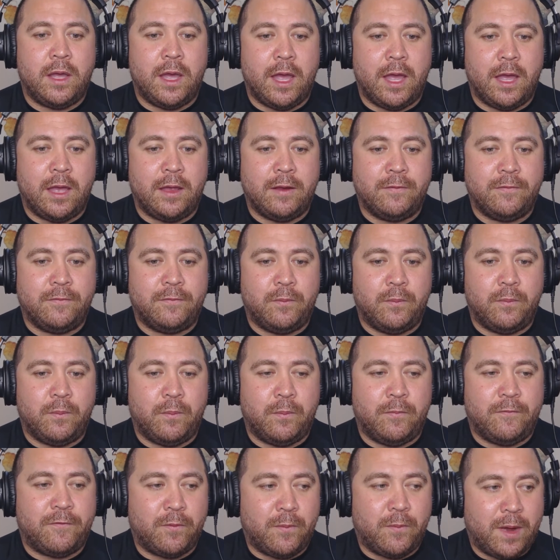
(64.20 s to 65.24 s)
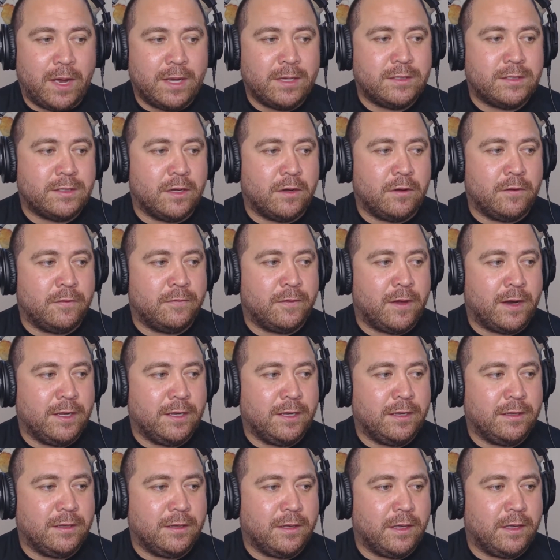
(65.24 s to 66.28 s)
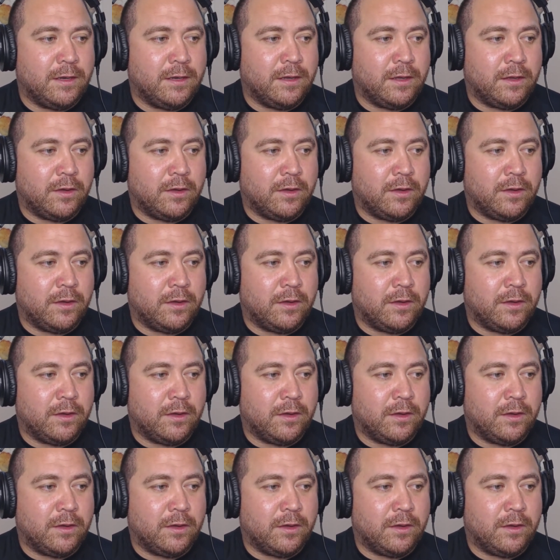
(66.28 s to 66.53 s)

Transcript: And for myself, I needed to get